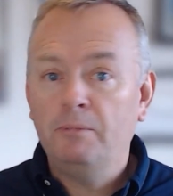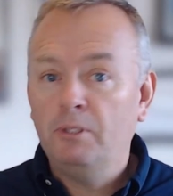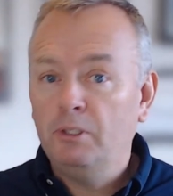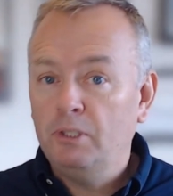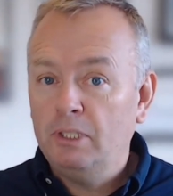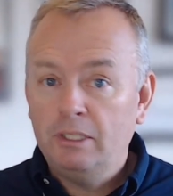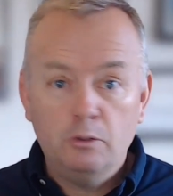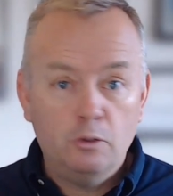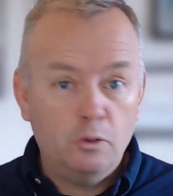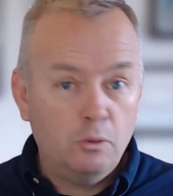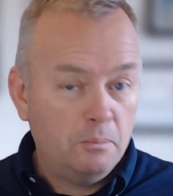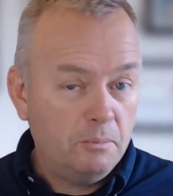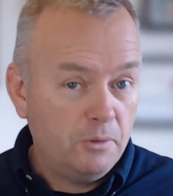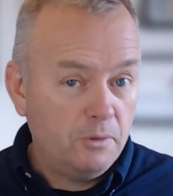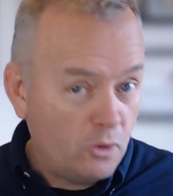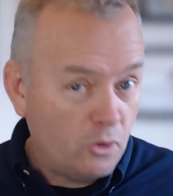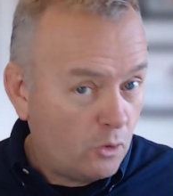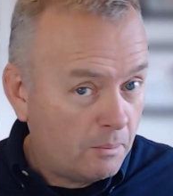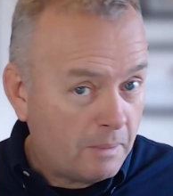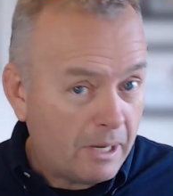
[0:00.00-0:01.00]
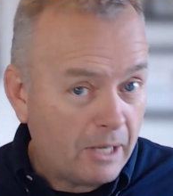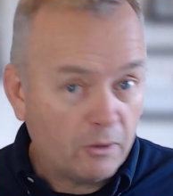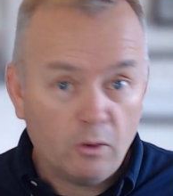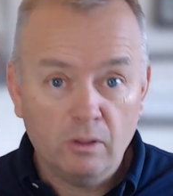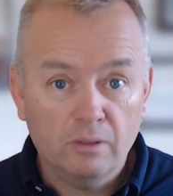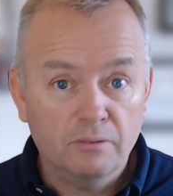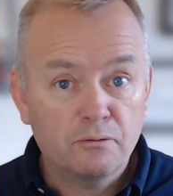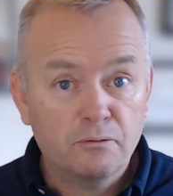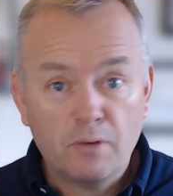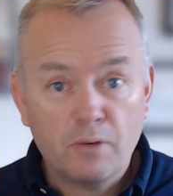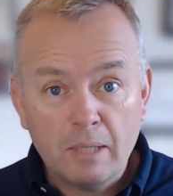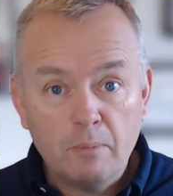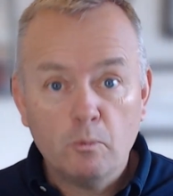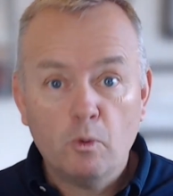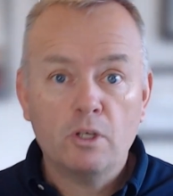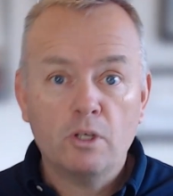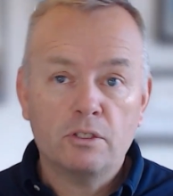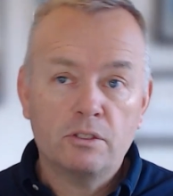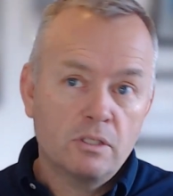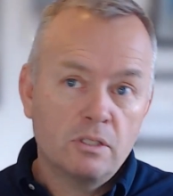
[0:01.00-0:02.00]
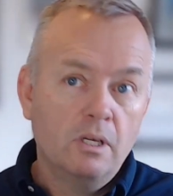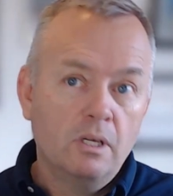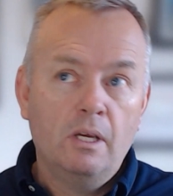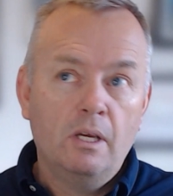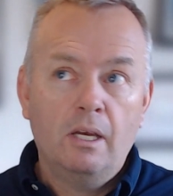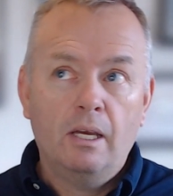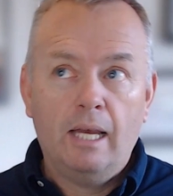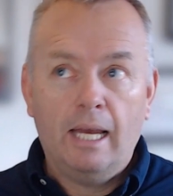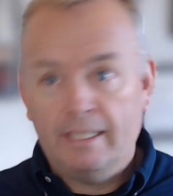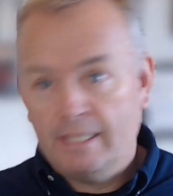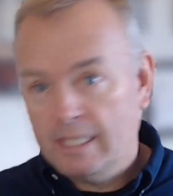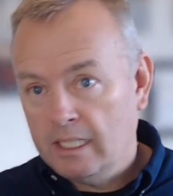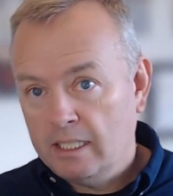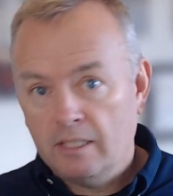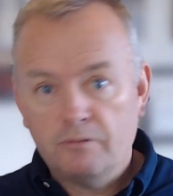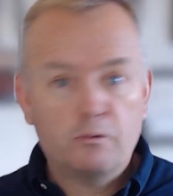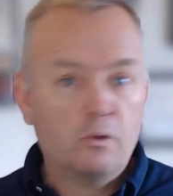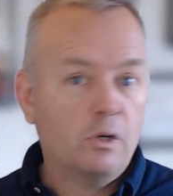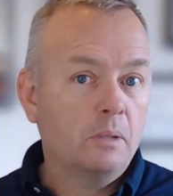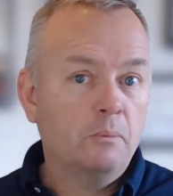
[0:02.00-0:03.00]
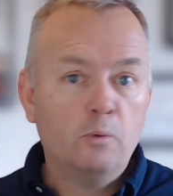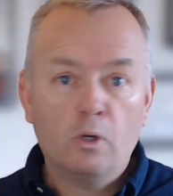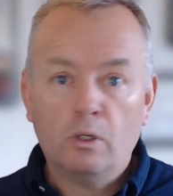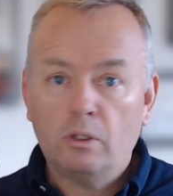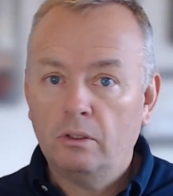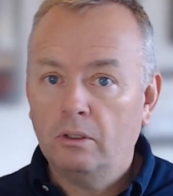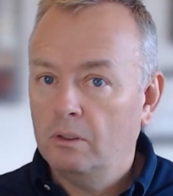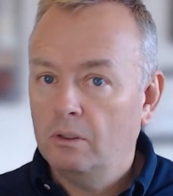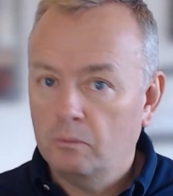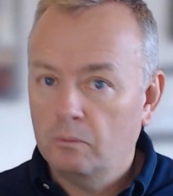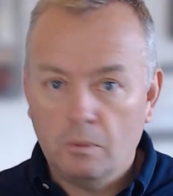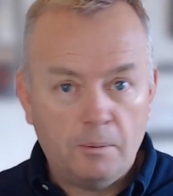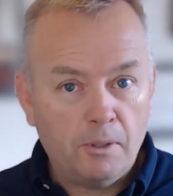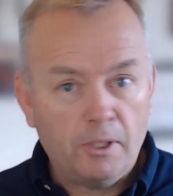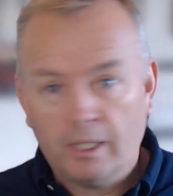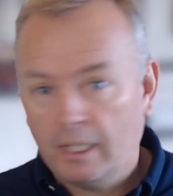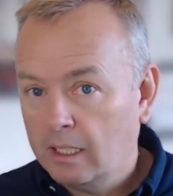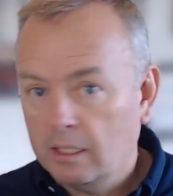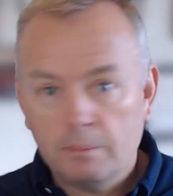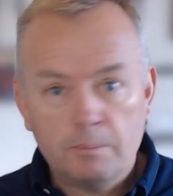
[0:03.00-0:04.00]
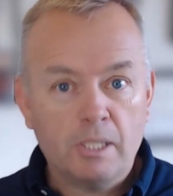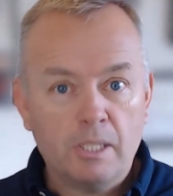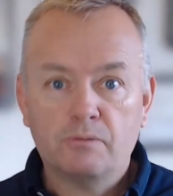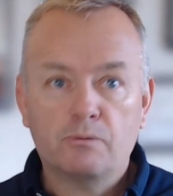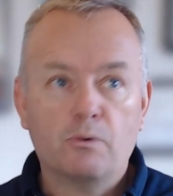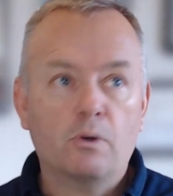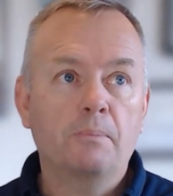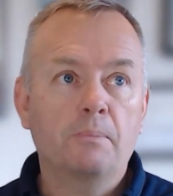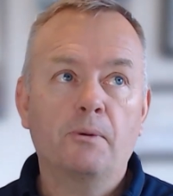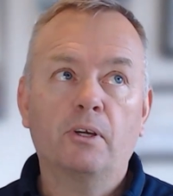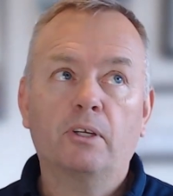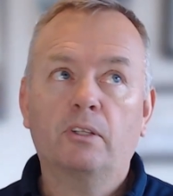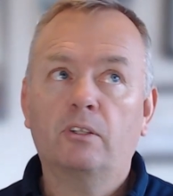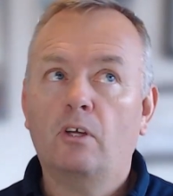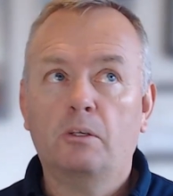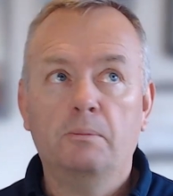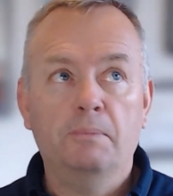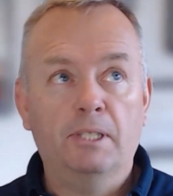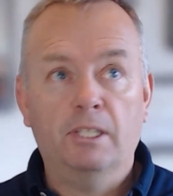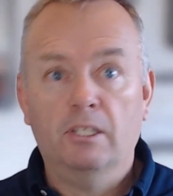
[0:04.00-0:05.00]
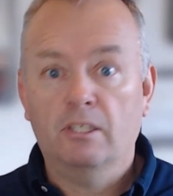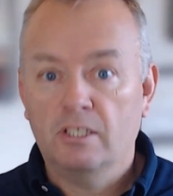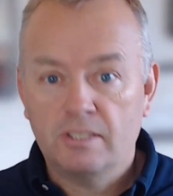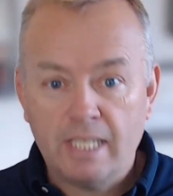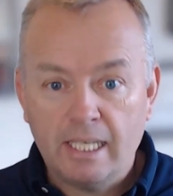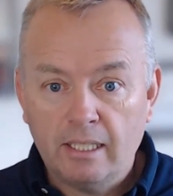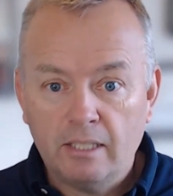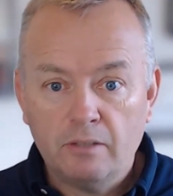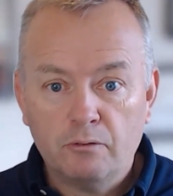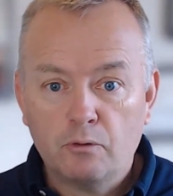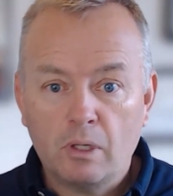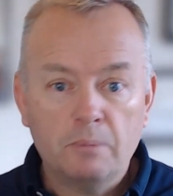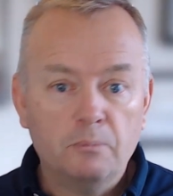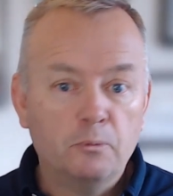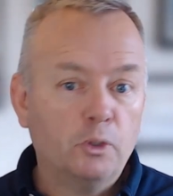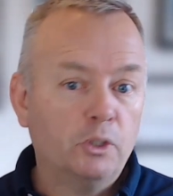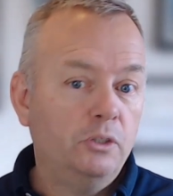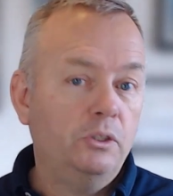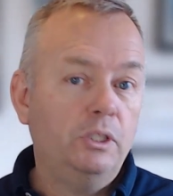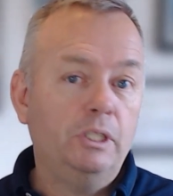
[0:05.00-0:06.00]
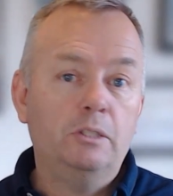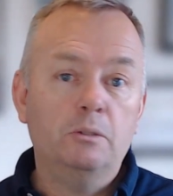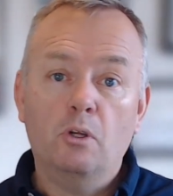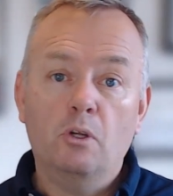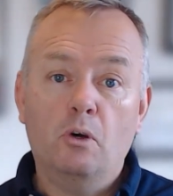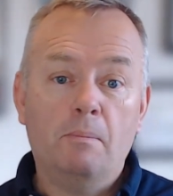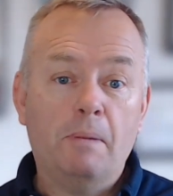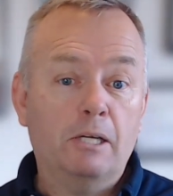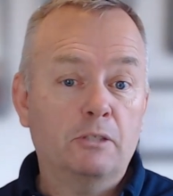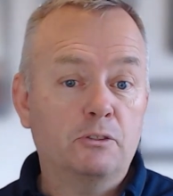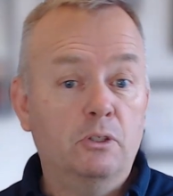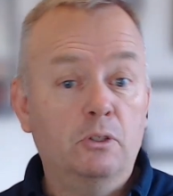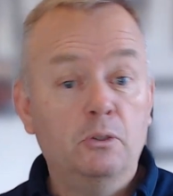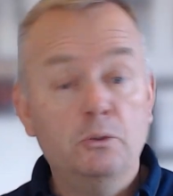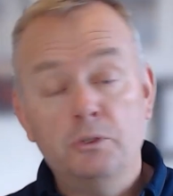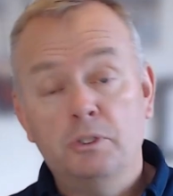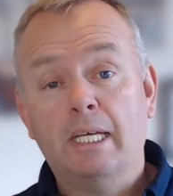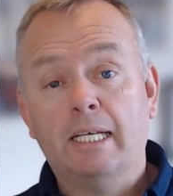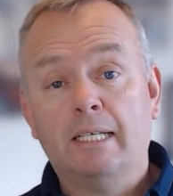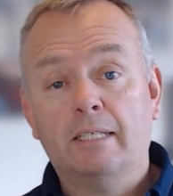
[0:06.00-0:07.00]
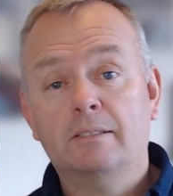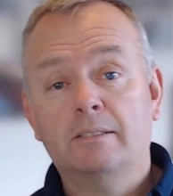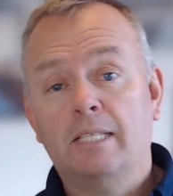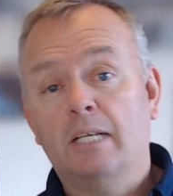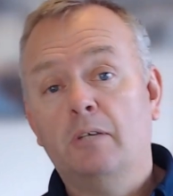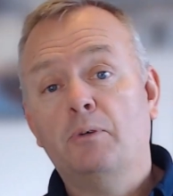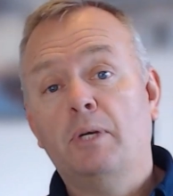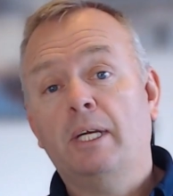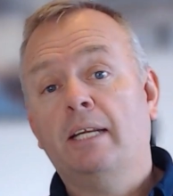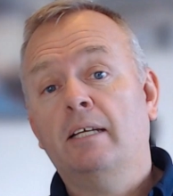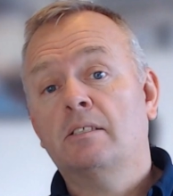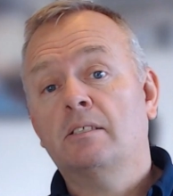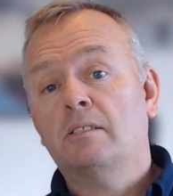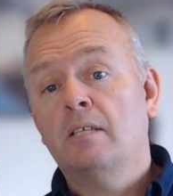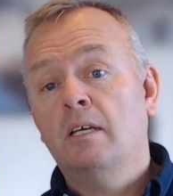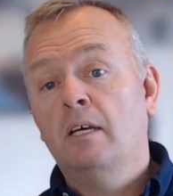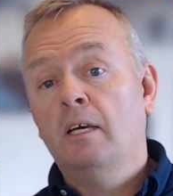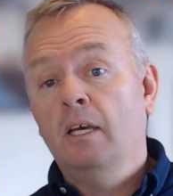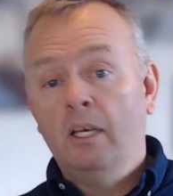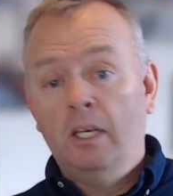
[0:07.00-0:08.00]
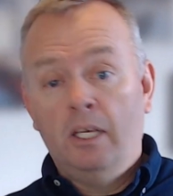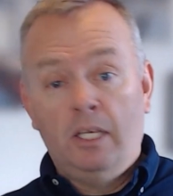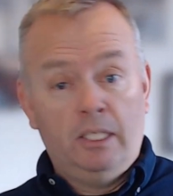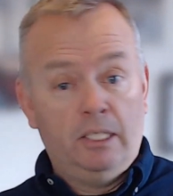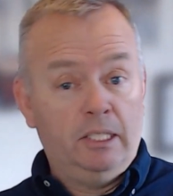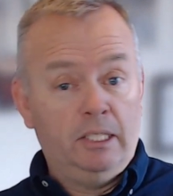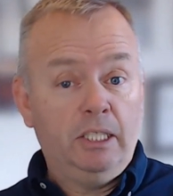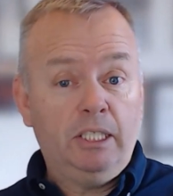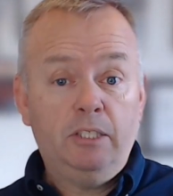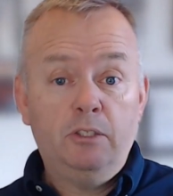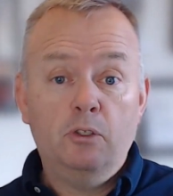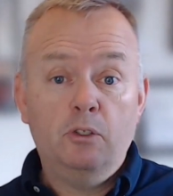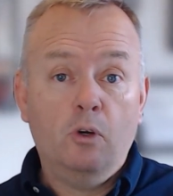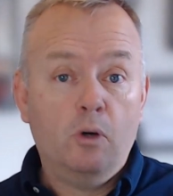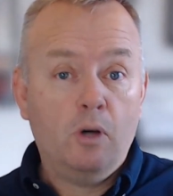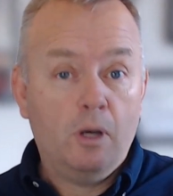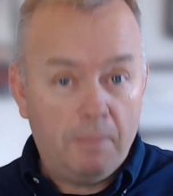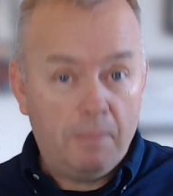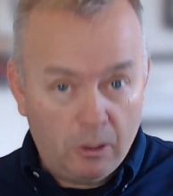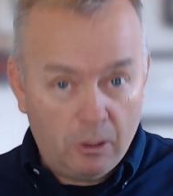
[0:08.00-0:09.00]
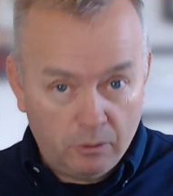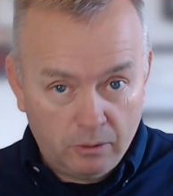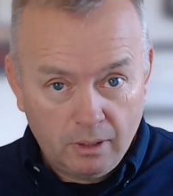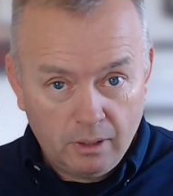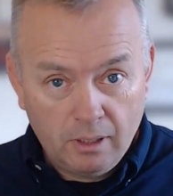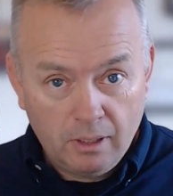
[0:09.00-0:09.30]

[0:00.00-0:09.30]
You need to know about all the frameworks, Attended Framework, Robotic Enterprise Framework, Document Understanding Framework. You need to know about solution accelerators. You need to know about